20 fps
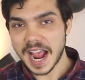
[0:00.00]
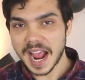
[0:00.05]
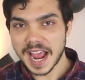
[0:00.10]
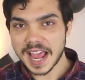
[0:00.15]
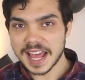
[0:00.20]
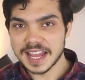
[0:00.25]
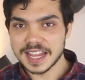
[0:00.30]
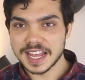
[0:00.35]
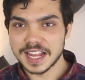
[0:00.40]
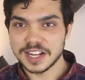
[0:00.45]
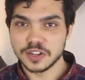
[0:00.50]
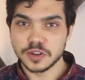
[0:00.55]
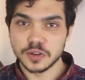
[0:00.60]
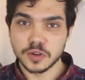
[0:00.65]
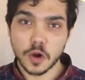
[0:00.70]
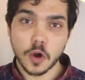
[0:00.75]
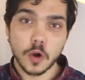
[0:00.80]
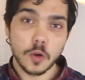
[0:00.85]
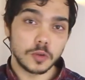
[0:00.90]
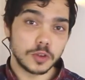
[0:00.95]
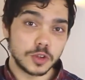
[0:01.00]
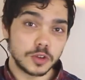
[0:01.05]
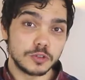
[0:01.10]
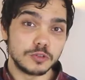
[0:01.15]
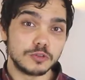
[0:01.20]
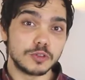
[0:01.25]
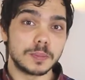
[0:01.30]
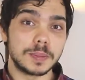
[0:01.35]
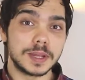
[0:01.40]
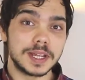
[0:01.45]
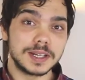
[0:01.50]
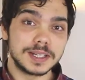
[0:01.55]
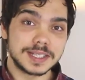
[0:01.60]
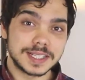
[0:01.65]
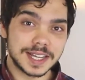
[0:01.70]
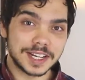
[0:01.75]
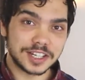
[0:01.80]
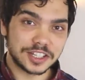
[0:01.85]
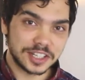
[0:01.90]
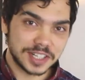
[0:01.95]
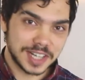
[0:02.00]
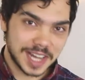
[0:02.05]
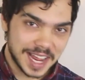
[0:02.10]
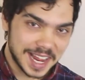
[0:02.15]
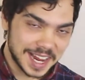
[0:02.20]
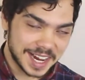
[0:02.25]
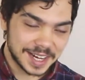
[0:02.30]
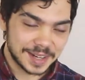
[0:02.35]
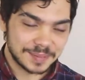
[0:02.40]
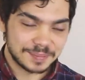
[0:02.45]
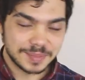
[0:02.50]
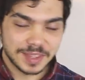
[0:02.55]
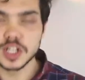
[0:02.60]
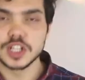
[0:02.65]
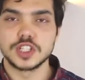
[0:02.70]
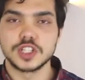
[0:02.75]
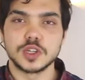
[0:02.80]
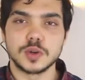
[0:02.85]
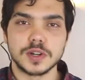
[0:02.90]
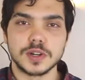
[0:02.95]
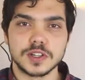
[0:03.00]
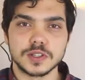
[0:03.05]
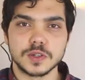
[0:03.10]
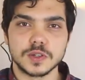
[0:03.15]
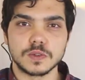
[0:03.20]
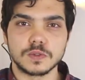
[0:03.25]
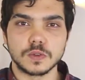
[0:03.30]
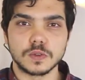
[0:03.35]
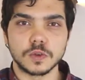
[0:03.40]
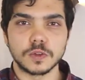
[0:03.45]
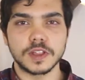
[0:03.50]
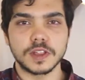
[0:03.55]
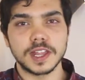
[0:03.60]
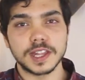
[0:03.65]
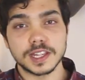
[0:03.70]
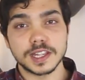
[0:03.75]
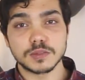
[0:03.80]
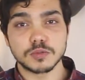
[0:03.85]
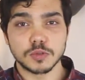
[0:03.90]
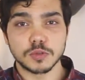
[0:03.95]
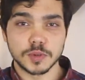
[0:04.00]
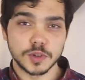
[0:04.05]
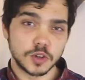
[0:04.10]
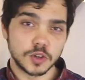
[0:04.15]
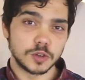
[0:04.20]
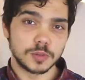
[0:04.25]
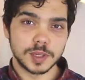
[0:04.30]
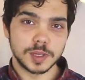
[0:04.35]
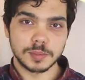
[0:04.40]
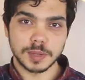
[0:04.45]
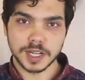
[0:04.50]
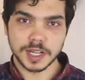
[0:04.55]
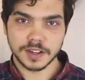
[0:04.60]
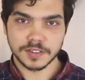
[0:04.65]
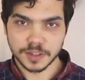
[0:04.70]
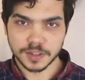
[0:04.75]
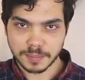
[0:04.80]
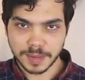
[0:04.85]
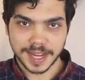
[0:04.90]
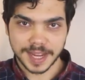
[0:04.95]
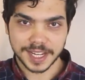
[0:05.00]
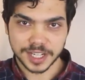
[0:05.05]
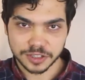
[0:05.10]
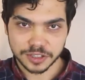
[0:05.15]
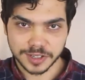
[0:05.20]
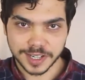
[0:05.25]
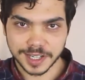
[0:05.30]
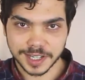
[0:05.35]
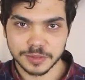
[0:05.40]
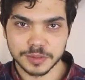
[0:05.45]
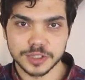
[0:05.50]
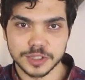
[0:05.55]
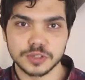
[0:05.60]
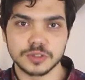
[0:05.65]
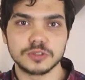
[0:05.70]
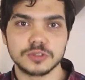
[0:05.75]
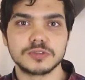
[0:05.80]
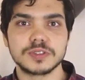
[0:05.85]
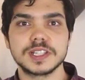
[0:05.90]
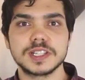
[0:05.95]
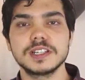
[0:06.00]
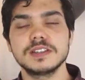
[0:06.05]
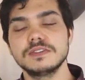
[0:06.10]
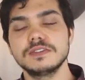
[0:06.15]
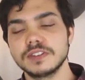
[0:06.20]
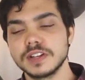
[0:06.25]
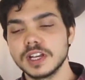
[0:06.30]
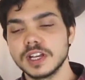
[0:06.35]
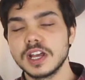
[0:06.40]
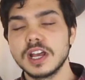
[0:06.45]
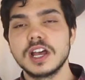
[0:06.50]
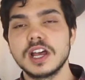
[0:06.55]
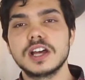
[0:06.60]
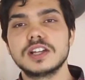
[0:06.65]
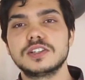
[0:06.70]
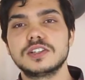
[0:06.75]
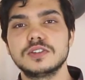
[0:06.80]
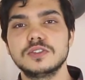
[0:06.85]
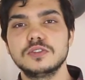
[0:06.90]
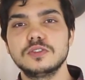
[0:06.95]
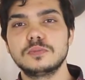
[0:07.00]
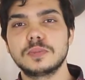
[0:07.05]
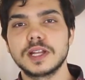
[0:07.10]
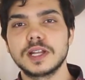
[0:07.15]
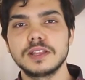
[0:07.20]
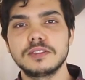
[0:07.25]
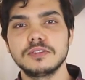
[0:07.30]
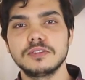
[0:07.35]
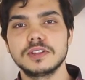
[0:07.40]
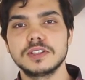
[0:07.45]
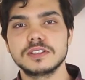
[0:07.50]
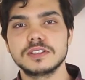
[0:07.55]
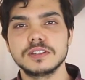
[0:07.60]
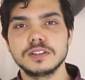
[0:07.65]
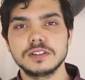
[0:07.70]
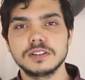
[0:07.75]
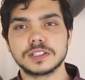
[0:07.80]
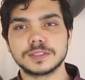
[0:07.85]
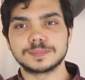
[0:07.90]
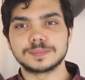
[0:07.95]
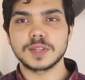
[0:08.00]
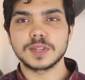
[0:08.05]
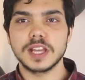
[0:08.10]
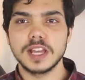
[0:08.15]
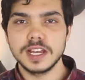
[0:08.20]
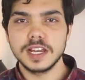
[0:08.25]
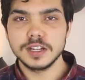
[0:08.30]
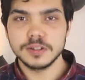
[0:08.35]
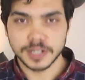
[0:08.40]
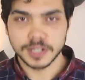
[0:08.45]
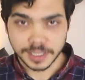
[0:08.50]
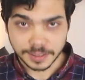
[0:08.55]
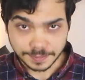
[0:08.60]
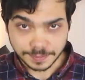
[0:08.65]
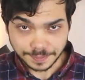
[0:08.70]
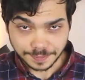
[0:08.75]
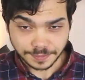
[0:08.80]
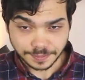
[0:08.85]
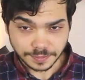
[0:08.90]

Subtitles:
and then you repeat section A, so on and so forth. And this will all be part of the backing track which you'll receive to play through the song. Anyway,